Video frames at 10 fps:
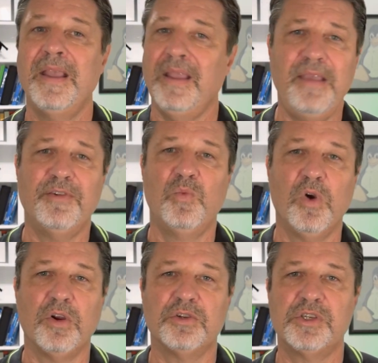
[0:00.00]
Even
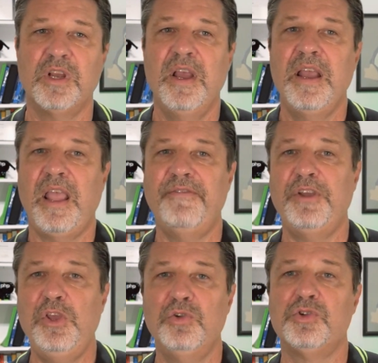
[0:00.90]
worse, if a
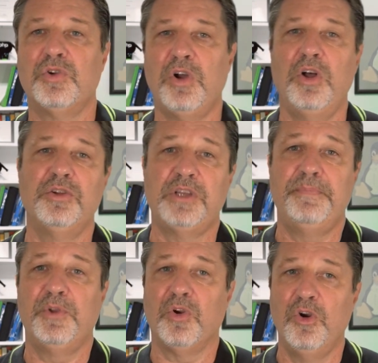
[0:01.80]
user calls
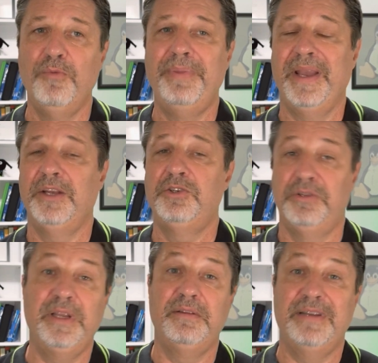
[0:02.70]
up your homepage,
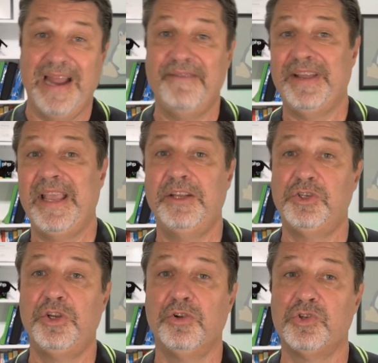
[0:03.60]
then navigates
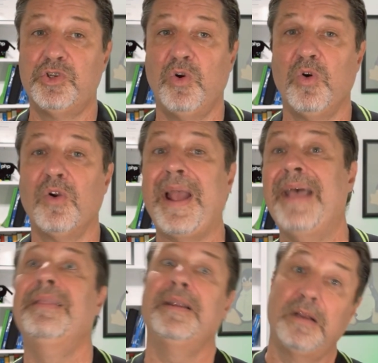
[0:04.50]
to your store,
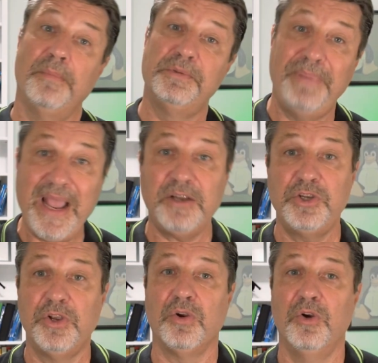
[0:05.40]
and then comes back
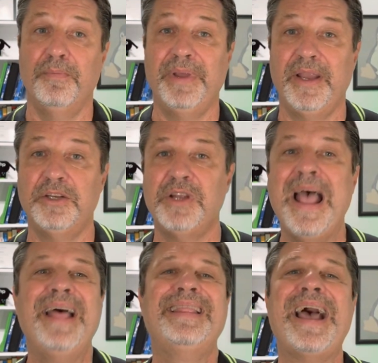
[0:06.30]
to your homepage,
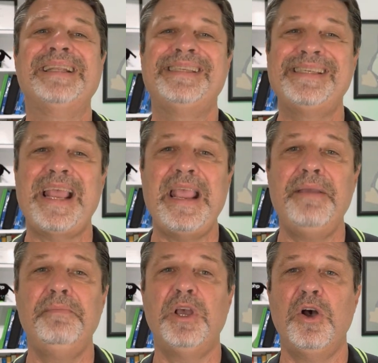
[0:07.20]
that
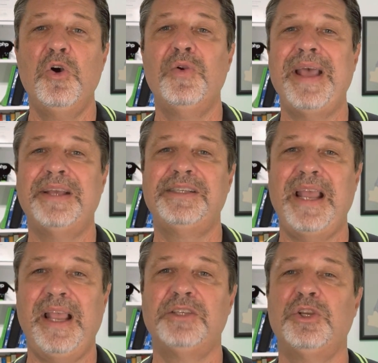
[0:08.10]
same code has to
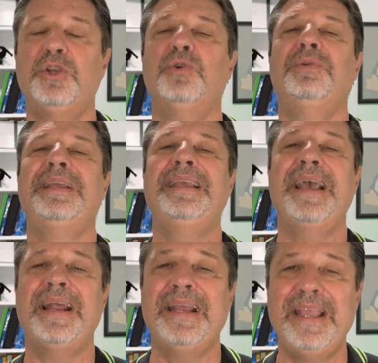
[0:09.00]
execute
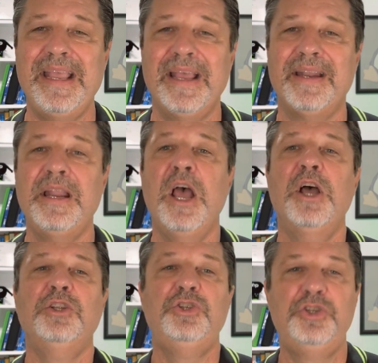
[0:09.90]
yet again
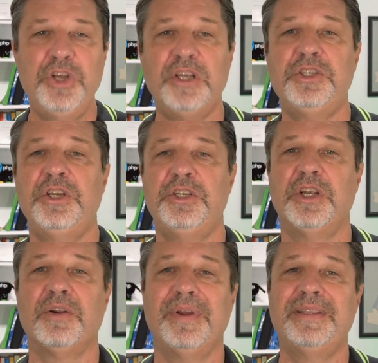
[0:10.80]
just to
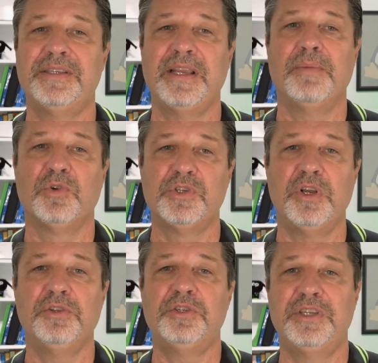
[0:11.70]
generate the same
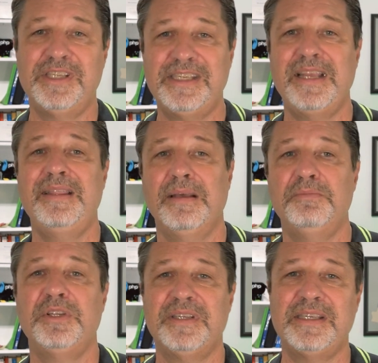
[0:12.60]
results to send them
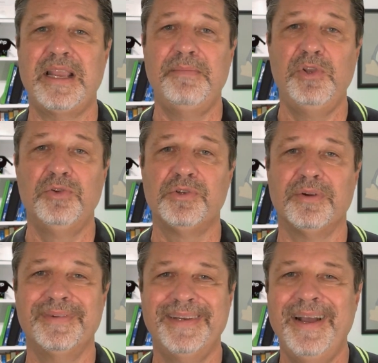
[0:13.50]
to the same
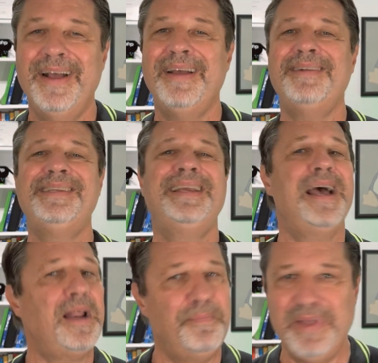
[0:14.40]
user. There's
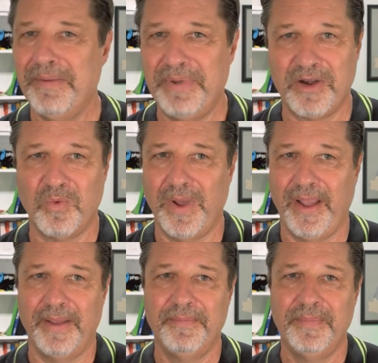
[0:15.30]
got to be a better
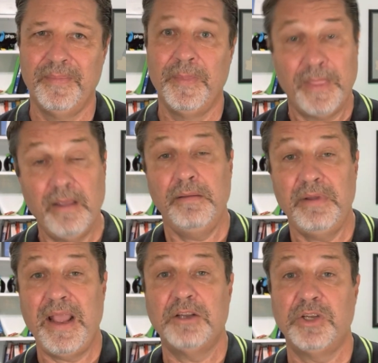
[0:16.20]
way. And
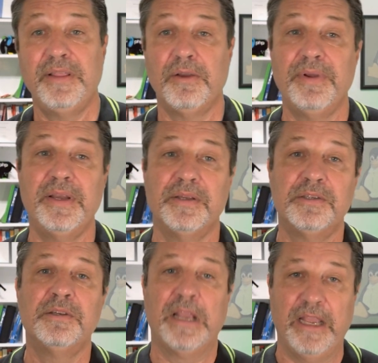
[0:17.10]
actually there
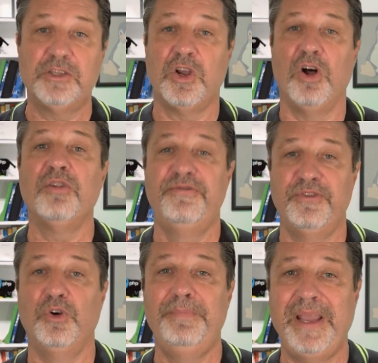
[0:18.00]
is. It's called
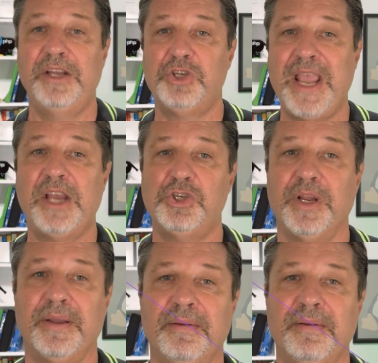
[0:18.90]
full page caching.